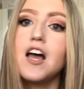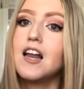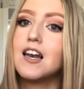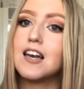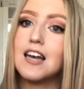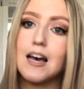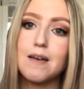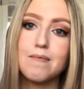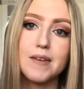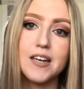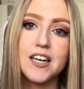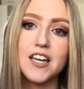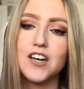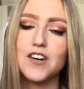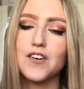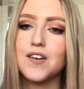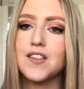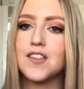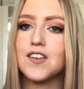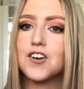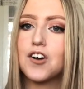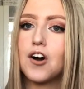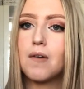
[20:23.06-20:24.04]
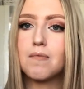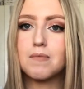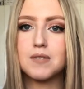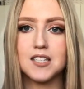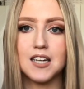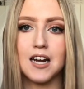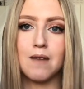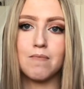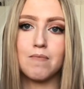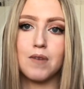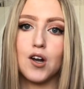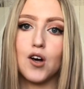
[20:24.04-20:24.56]
let me know in the comments
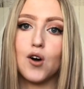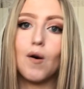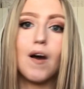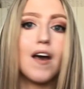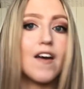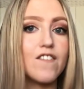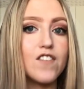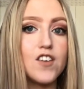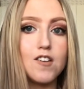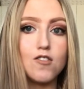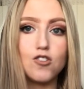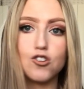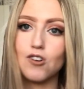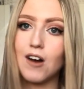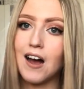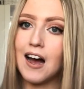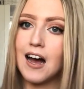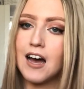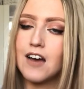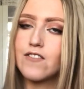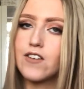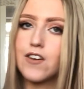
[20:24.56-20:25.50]
down below if you drive,